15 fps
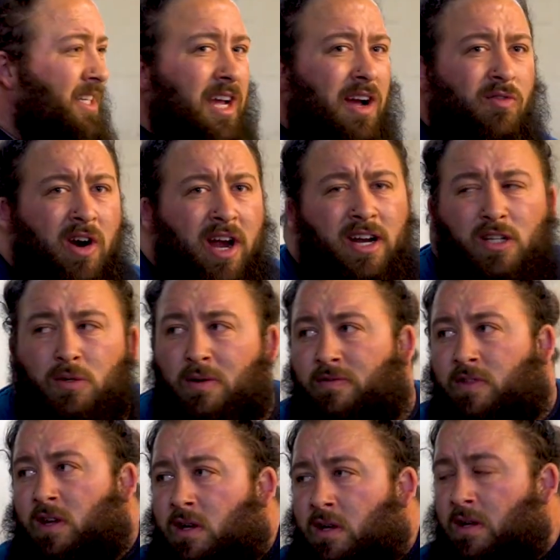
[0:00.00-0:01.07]
that ranks with
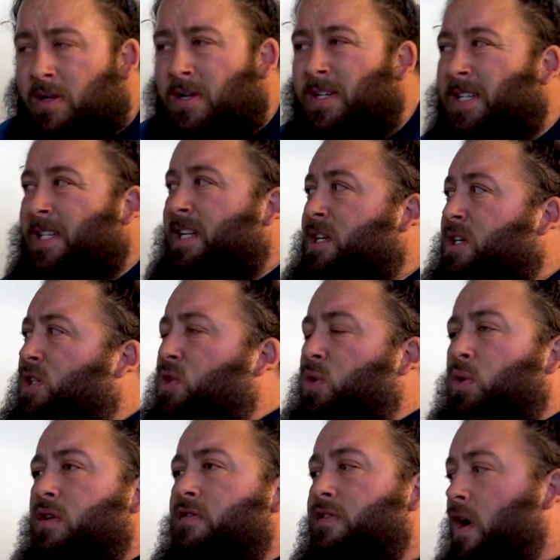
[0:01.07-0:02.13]
the sort
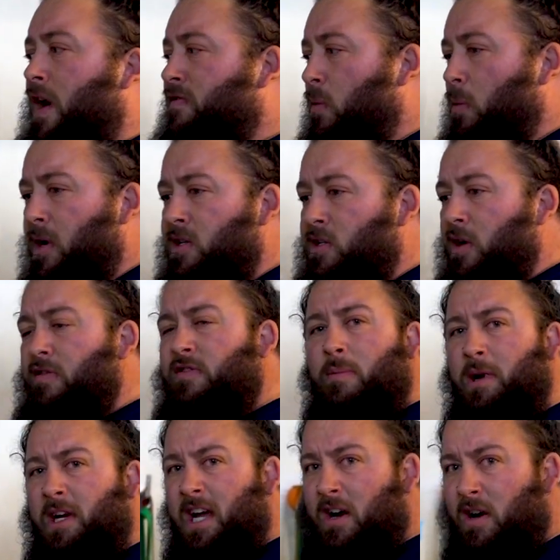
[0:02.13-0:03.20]
of other ones that are
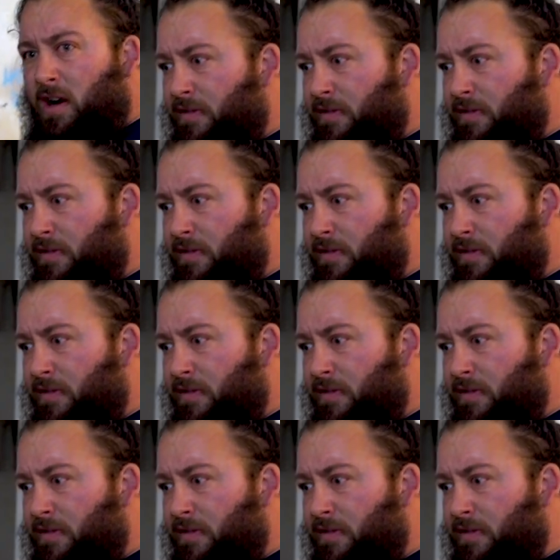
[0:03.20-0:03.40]
for beginner